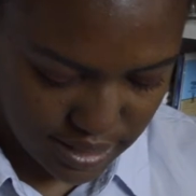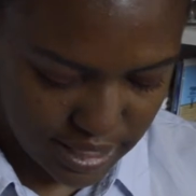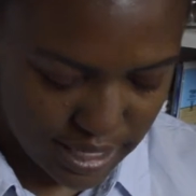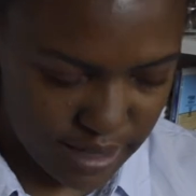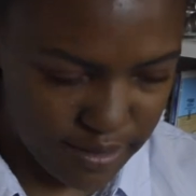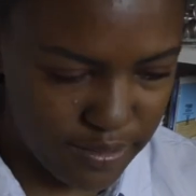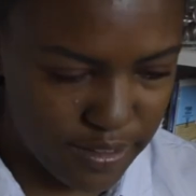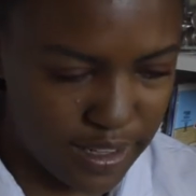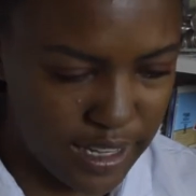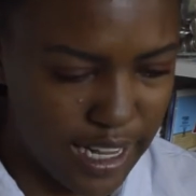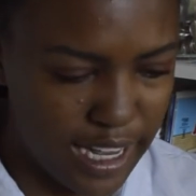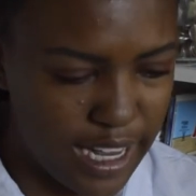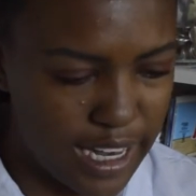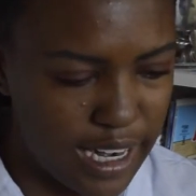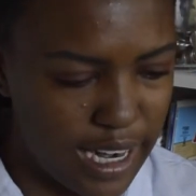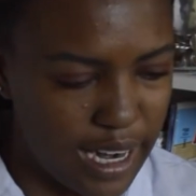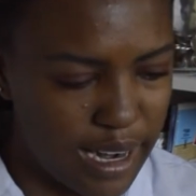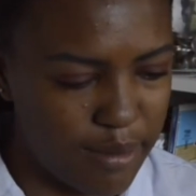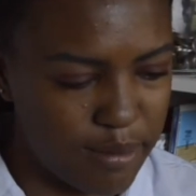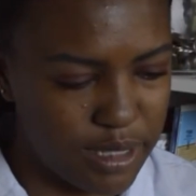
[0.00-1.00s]
And for that
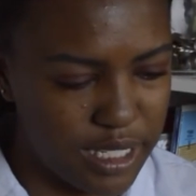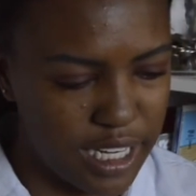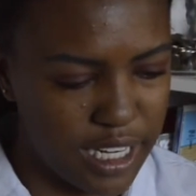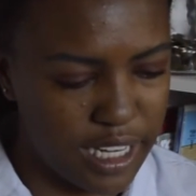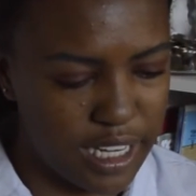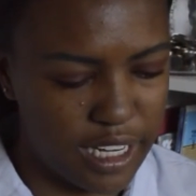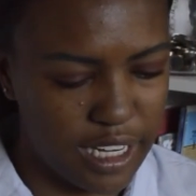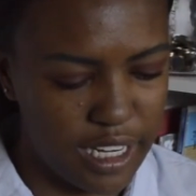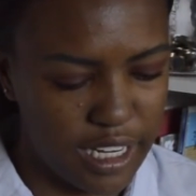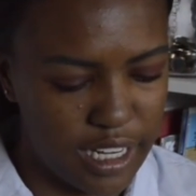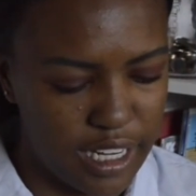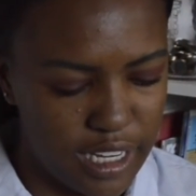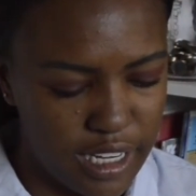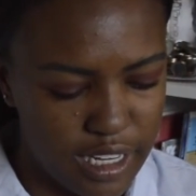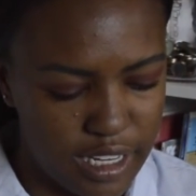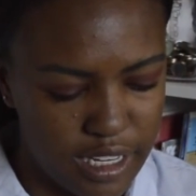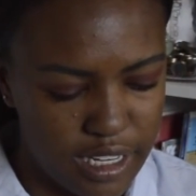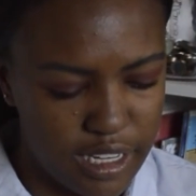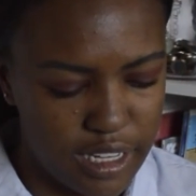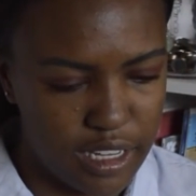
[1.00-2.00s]
I'm taking